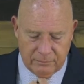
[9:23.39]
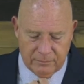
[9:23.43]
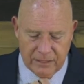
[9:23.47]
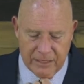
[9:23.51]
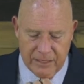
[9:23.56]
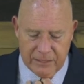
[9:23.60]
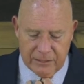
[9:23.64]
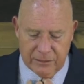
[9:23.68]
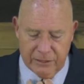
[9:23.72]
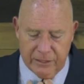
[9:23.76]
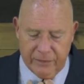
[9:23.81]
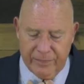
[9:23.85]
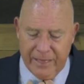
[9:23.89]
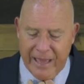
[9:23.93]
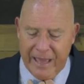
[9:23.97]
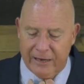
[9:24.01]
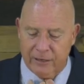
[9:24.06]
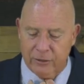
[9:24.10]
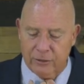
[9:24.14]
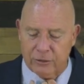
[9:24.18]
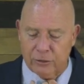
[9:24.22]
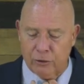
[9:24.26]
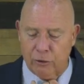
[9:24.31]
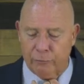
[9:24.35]
He said that
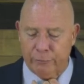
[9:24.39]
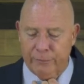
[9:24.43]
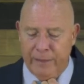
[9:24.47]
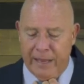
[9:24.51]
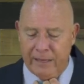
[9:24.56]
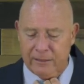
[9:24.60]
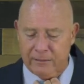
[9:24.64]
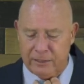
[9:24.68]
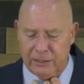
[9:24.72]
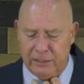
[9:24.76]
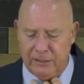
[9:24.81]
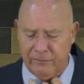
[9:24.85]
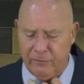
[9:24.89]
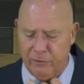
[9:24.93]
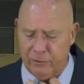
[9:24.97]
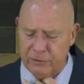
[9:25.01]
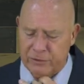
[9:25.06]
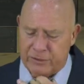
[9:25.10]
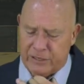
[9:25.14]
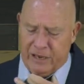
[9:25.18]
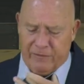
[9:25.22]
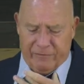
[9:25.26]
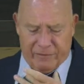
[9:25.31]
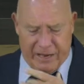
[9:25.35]
in Job 19, verse
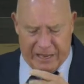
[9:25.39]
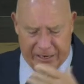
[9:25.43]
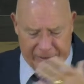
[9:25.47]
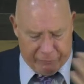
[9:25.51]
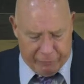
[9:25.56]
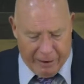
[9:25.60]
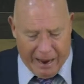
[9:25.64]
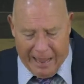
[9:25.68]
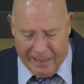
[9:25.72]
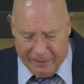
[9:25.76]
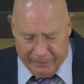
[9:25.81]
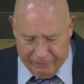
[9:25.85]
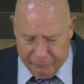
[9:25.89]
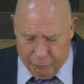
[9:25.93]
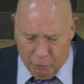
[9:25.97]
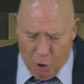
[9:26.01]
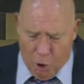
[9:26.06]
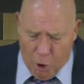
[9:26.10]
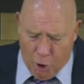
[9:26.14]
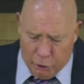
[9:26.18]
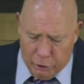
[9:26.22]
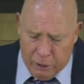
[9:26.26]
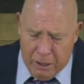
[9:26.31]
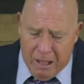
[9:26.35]
7 I cry out of
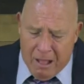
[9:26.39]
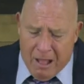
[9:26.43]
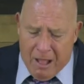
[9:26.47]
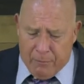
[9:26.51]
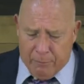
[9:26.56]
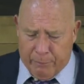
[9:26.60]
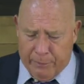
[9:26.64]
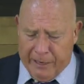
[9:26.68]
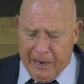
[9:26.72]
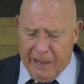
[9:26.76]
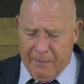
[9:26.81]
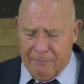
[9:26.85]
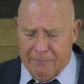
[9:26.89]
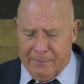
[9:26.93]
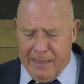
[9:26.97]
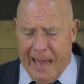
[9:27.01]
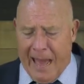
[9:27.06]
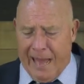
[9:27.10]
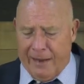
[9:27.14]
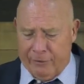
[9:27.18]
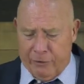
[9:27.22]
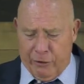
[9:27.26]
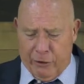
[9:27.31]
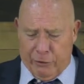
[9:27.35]
wrong, but I'm
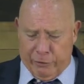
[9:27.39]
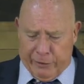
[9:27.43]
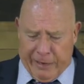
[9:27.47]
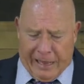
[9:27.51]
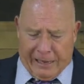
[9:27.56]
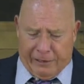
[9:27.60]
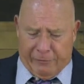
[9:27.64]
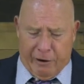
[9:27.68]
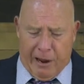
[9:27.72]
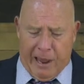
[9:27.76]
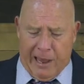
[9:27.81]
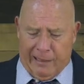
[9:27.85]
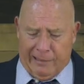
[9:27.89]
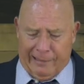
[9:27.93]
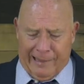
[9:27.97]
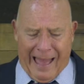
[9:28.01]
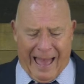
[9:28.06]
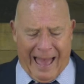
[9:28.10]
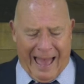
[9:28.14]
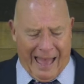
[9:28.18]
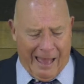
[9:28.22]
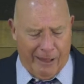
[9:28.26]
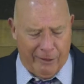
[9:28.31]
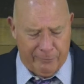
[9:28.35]
not heard. I cry
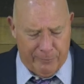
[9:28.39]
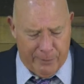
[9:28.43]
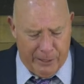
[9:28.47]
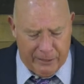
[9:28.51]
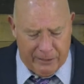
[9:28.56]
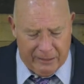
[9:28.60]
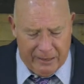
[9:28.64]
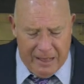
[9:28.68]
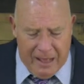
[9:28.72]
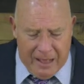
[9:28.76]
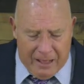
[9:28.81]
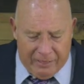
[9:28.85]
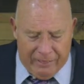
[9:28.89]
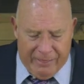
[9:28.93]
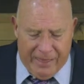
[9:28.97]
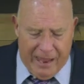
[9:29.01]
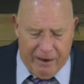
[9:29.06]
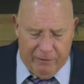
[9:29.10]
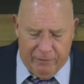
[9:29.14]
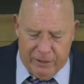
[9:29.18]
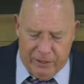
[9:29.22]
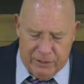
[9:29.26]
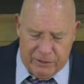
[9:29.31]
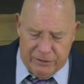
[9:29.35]
aloud, but
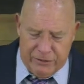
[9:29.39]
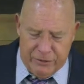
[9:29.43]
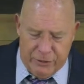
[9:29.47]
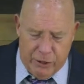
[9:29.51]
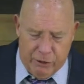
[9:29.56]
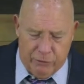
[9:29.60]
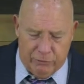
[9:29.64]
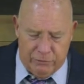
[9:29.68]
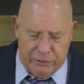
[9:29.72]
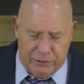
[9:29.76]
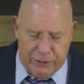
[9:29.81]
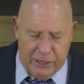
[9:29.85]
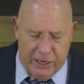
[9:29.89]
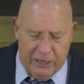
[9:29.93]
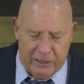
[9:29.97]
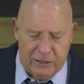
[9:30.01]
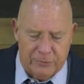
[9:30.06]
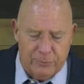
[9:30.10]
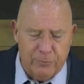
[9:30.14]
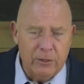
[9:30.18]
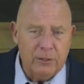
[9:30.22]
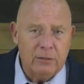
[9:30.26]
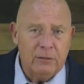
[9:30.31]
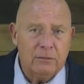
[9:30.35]
there is no
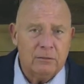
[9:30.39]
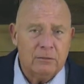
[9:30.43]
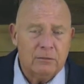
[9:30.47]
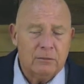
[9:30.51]
judgment.